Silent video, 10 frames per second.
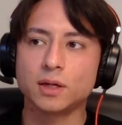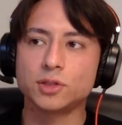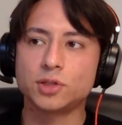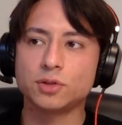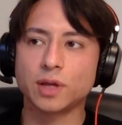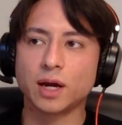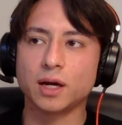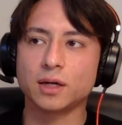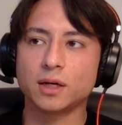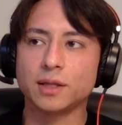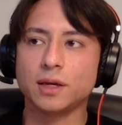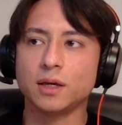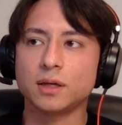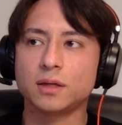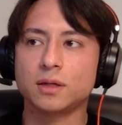do that. I
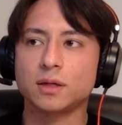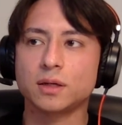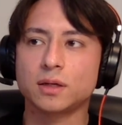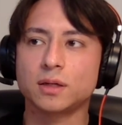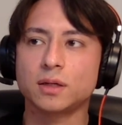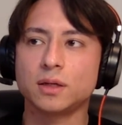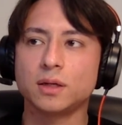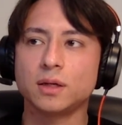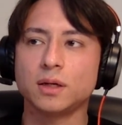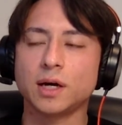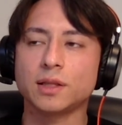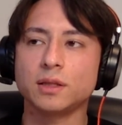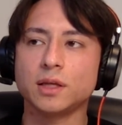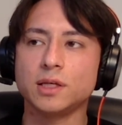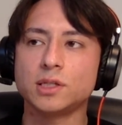think
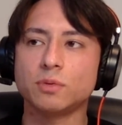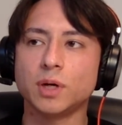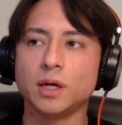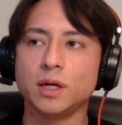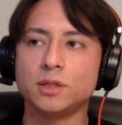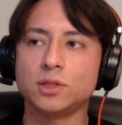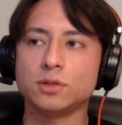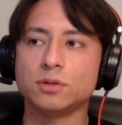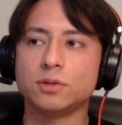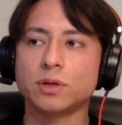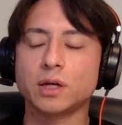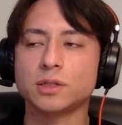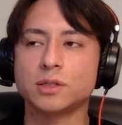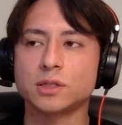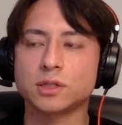the easier way to do that
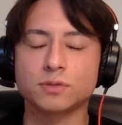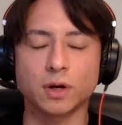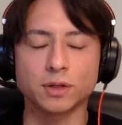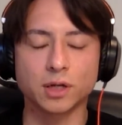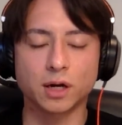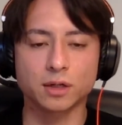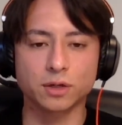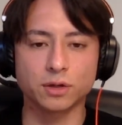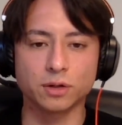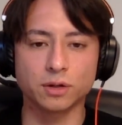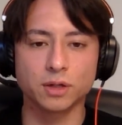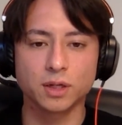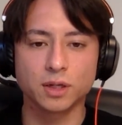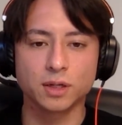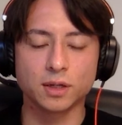is just run Docker.
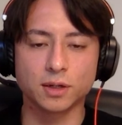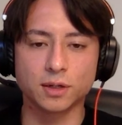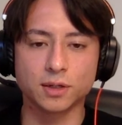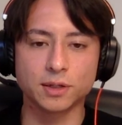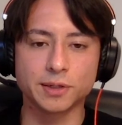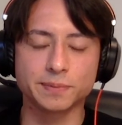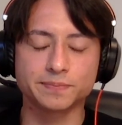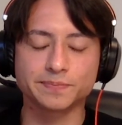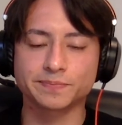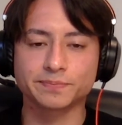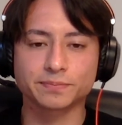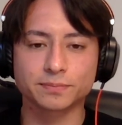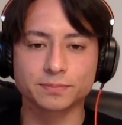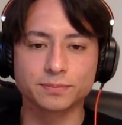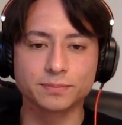Uh,
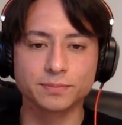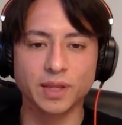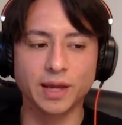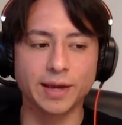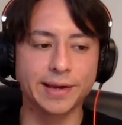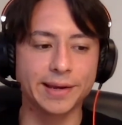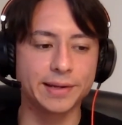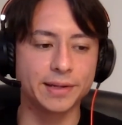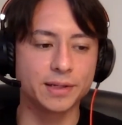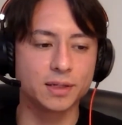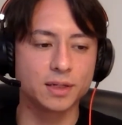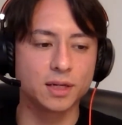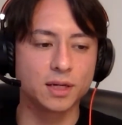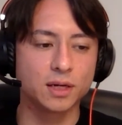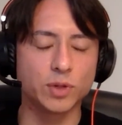and
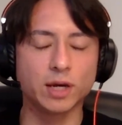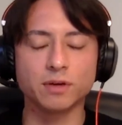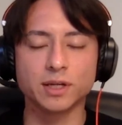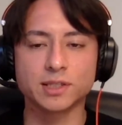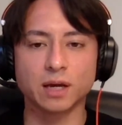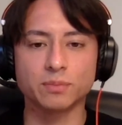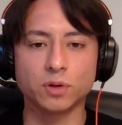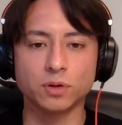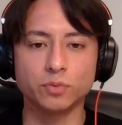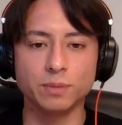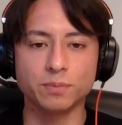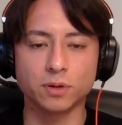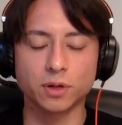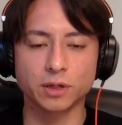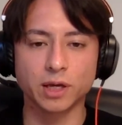we have an example repo
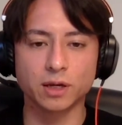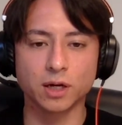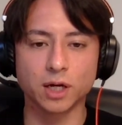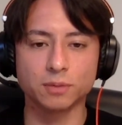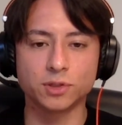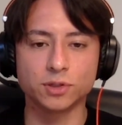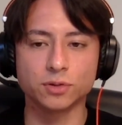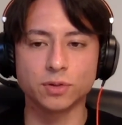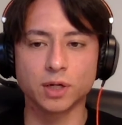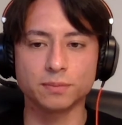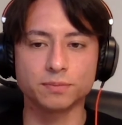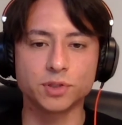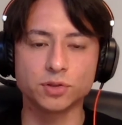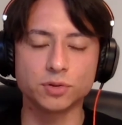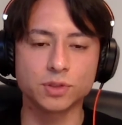on GitHub to
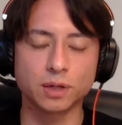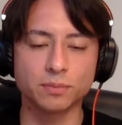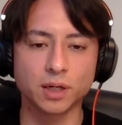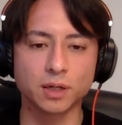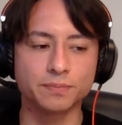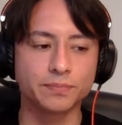do some